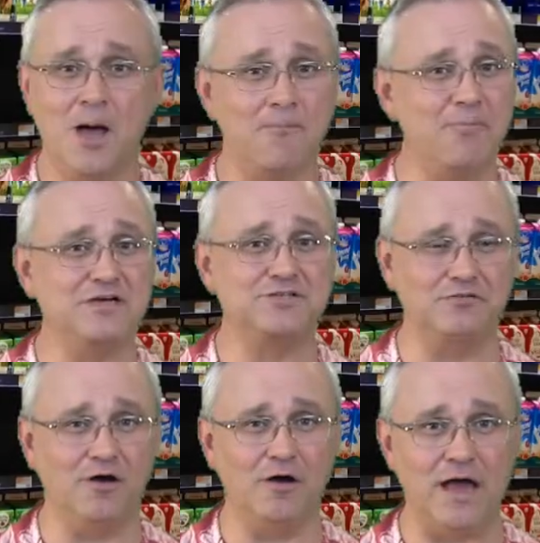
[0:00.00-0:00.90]
Best of
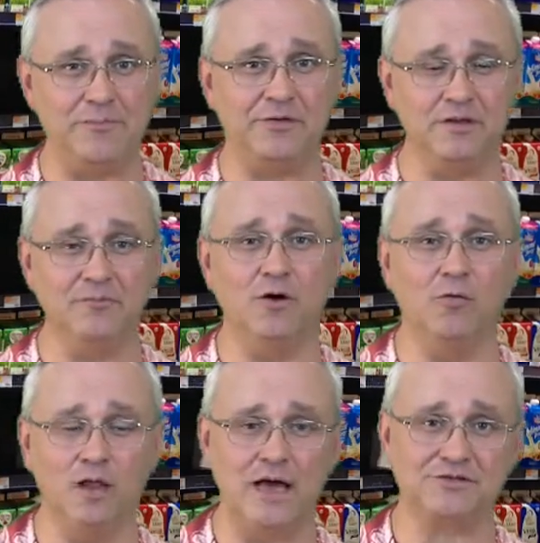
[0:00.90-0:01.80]
all, Happy Limo
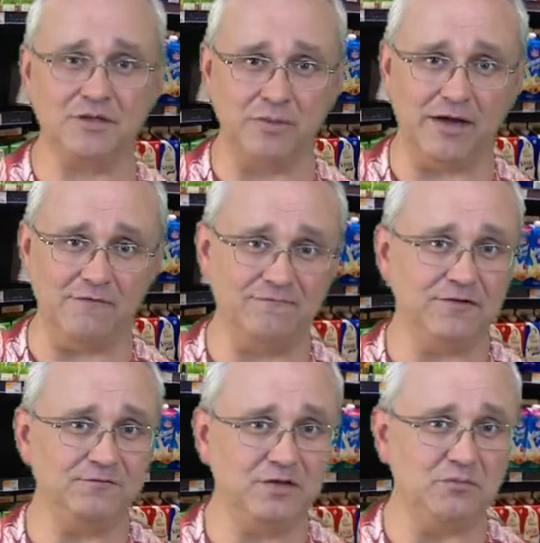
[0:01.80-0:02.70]
will actually make a
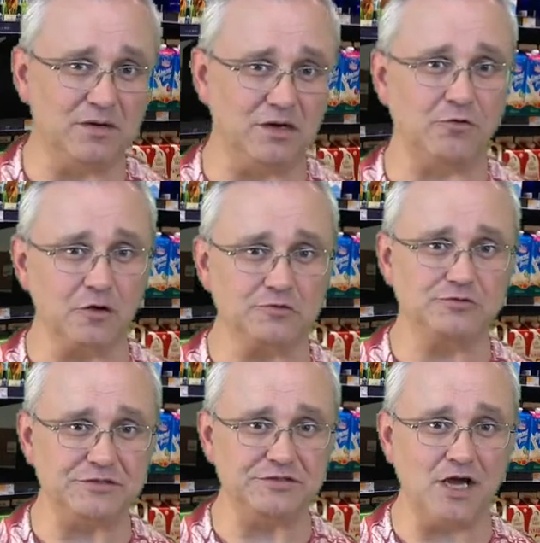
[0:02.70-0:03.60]
15 minute
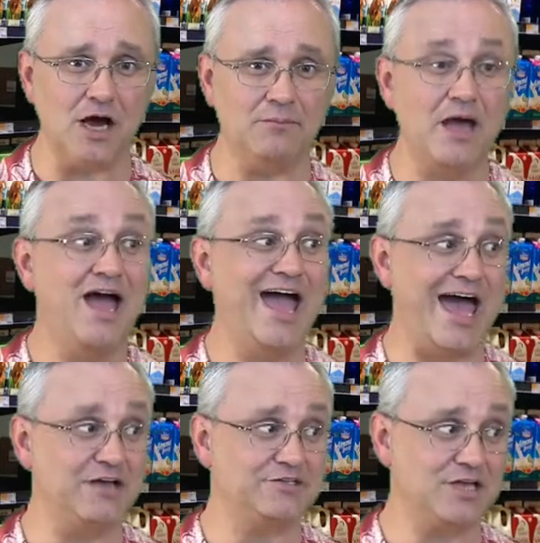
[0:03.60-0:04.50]
grocery stop
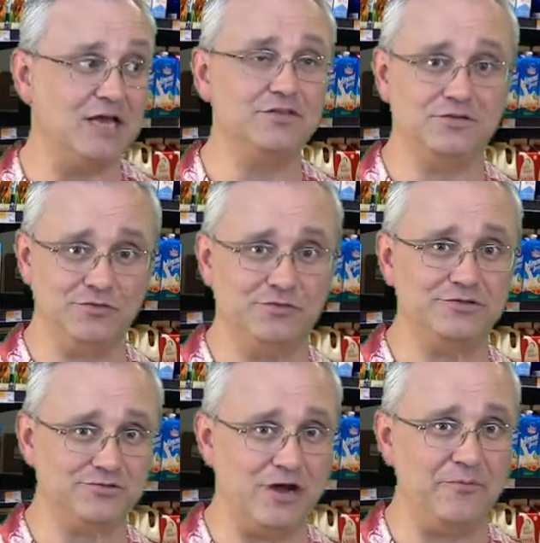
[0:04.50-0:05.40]
outside the
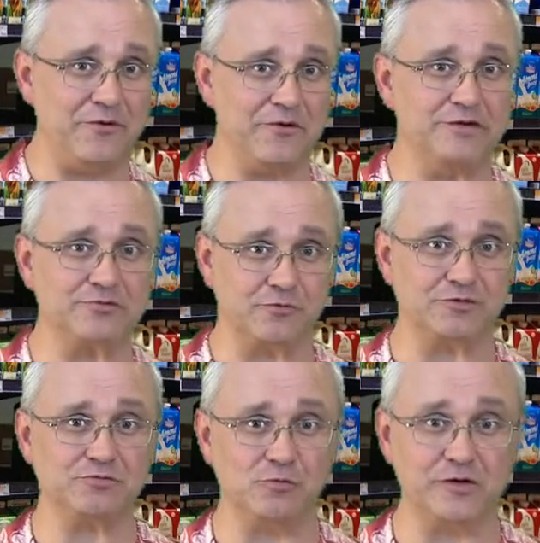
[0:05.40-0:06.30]
tourist trap areas where
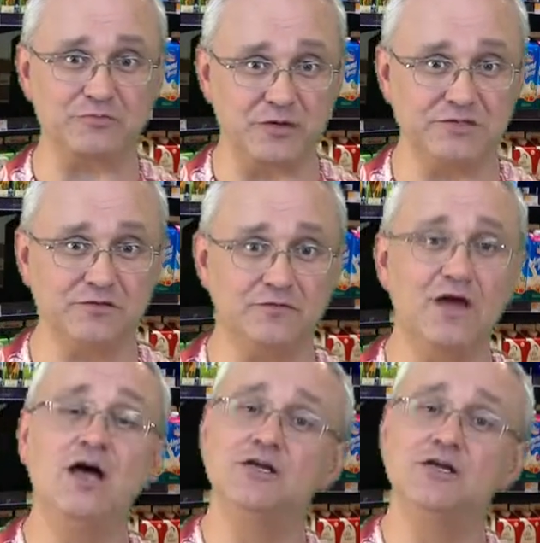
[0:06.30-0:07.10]
it's more expensive,